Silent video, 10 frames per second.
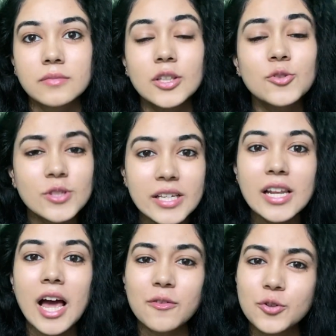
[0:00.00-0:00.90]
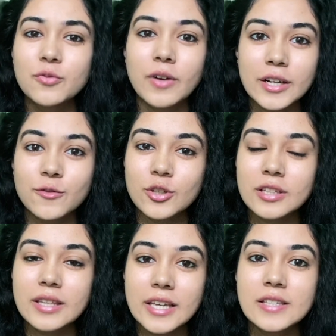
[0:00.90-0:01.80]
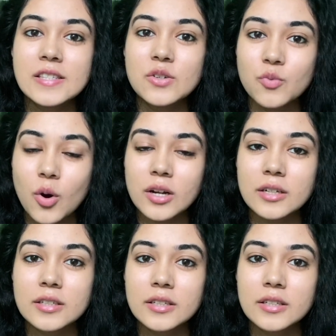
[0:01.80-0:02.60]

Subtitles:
You still have to fight for the things you want,